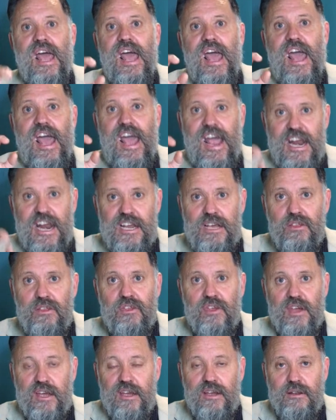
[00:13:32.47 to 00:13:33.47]

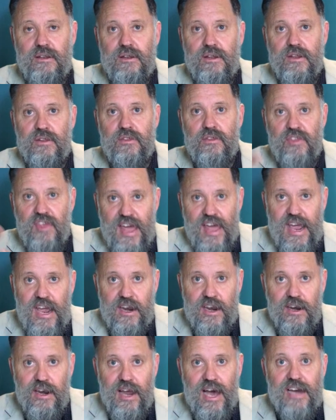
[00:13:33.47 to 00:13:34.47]
anything
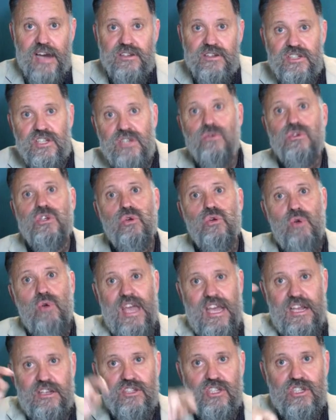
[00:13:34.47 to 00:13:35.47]
then until you
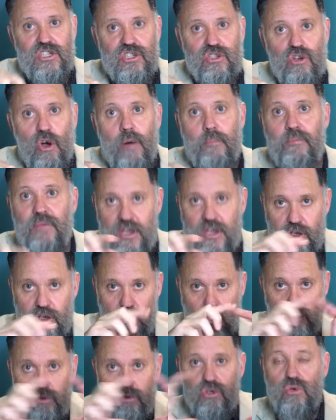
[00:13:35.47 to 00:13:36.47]
hit stop that
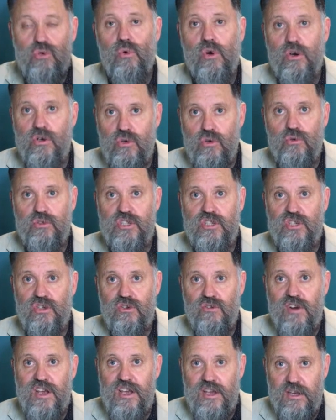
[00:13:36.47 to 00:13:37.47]
you do on your
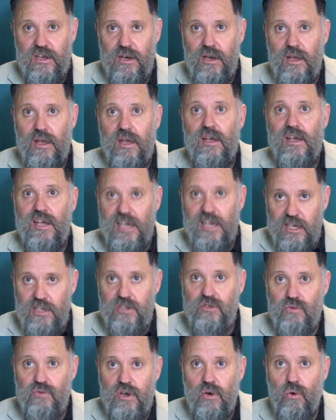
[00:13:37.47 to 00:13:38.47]
screen is
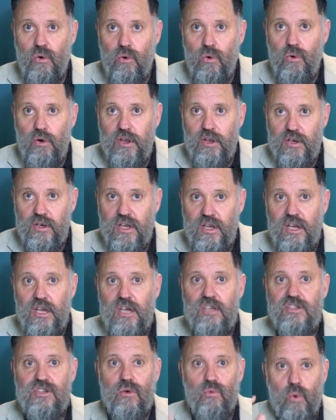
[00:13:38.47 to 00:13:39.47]
recorded.
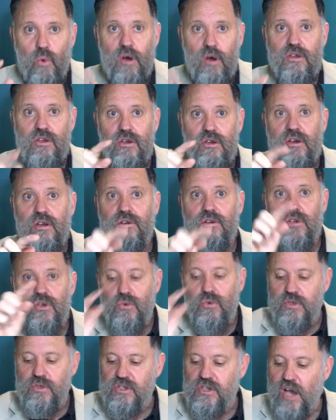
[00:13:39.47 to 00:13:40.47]
So what you can do
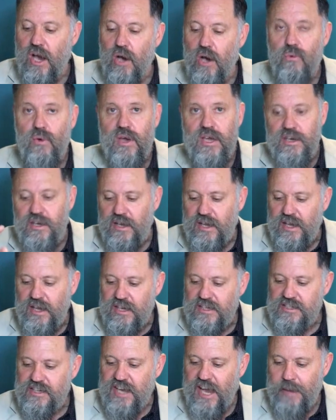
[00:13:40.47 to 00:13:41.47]
is go in,
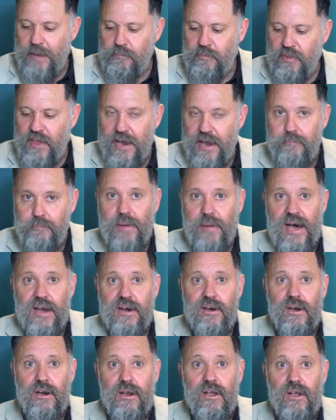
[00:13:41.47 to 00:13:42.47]
tap that
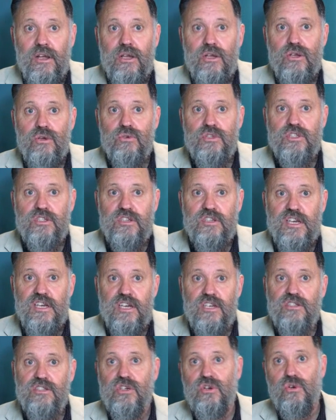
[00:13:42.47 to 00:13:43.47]
button, you'll see
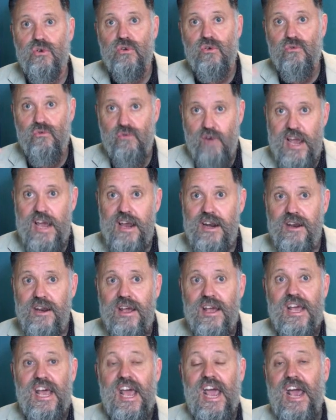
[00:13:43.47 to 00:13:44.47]
it turn red,
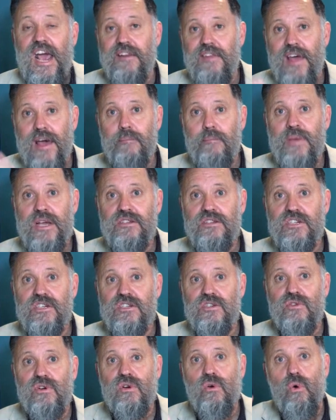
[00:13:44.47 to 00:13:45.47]
and that means it's
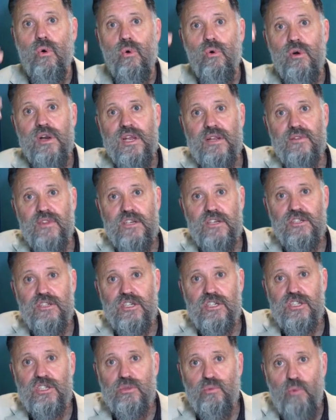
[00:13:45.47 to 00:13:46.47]
recording. Then
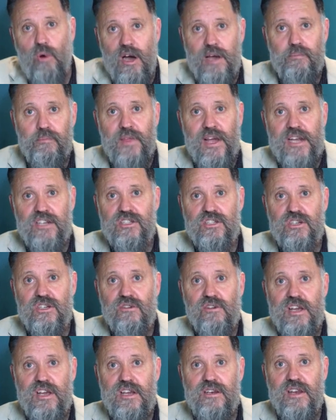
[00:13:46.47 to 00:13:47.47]
just swipe that
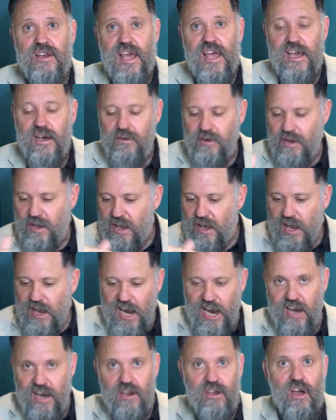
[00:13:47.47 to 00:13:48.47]
screen down
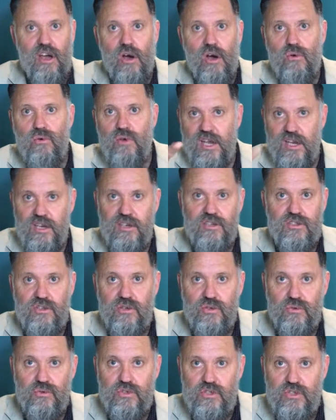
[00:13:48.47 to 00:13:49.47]
and go
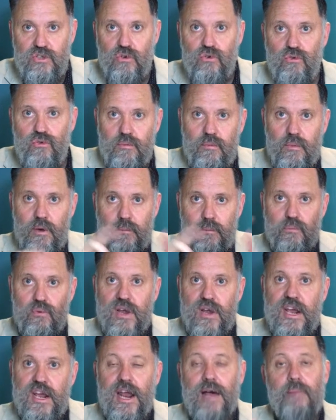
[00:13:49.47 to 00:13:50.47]
into Zoom, bring
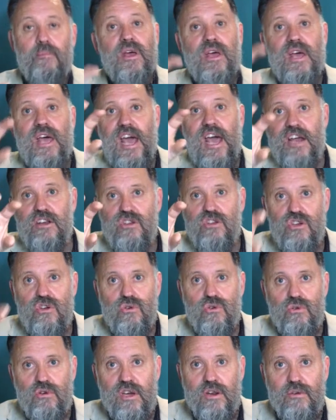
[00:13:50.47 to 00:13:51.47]
it up, and you
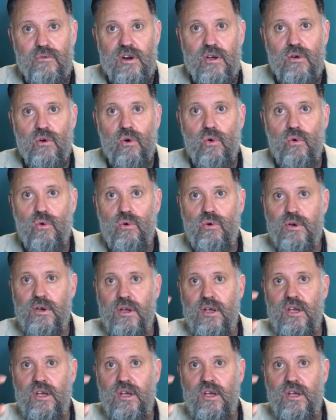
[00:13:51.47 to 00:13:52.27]
can record